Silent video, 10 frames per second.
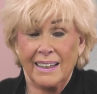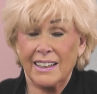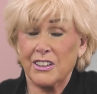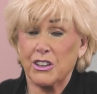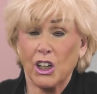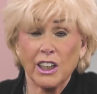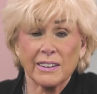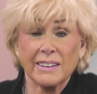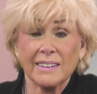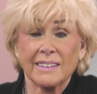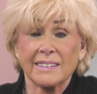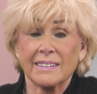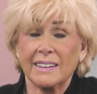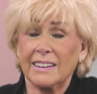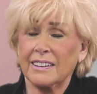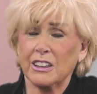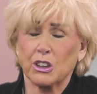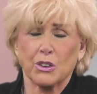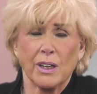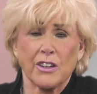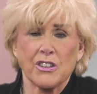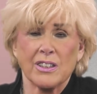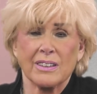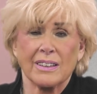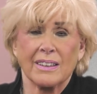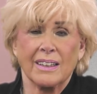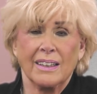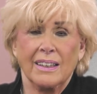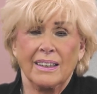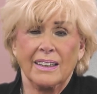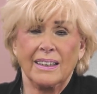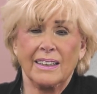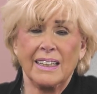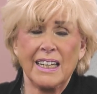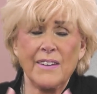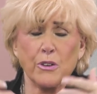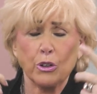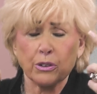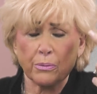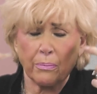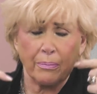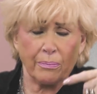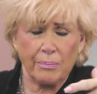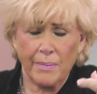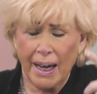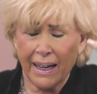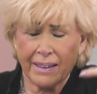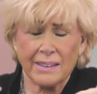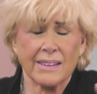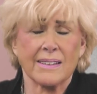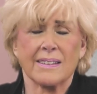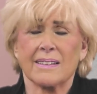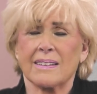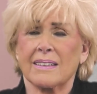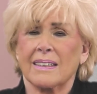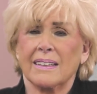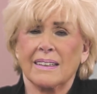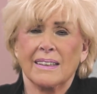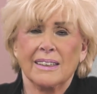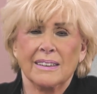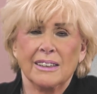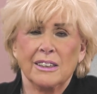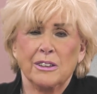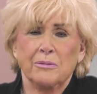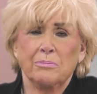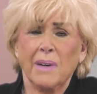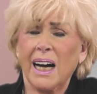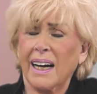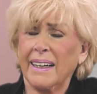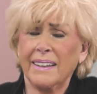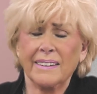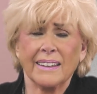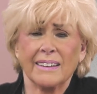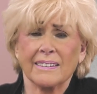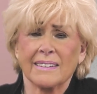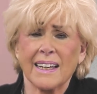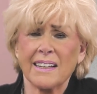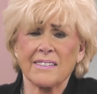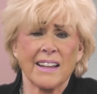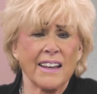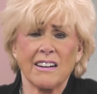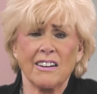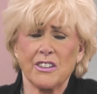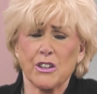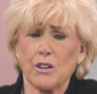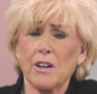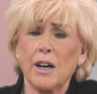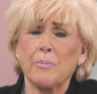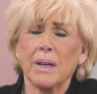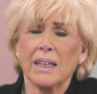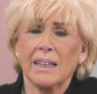In darkness, in destruction, in evil man's mind and things they conjure up,